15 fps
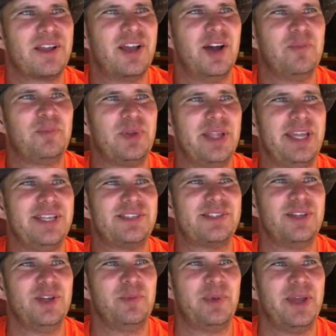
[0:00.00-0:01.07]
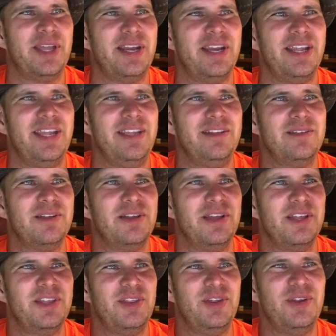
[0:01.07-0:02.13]
Complete stupidity.
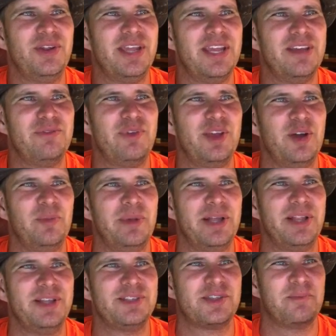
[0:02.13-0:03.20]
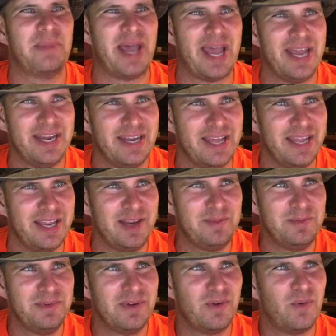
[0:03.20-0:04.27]
You give hillbillies a bad name.
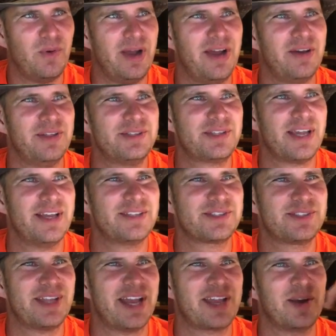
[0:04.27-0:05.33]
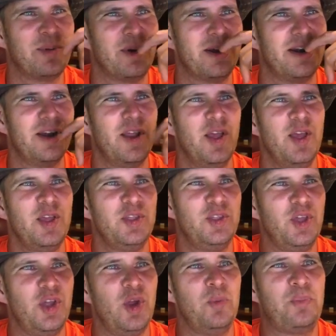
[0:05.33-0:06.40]
Wow, this guy's stacking them on there.
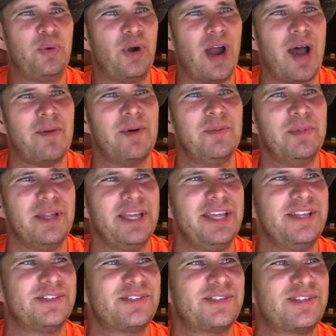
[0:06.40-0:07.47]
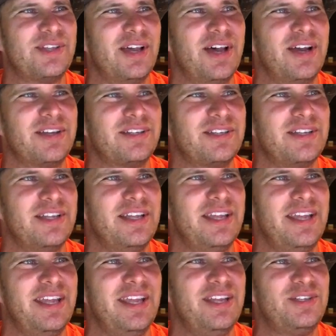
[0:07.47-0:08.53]
You probably sucked
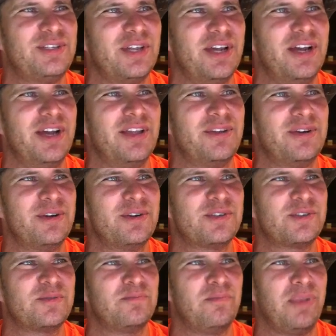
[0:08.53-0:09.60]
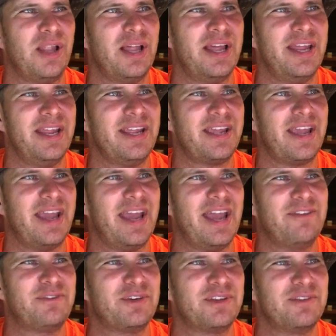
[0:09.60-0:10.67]
each other's blank
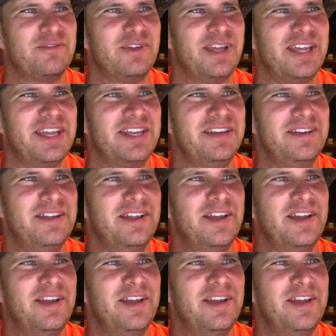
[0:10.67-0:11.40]
after the vid.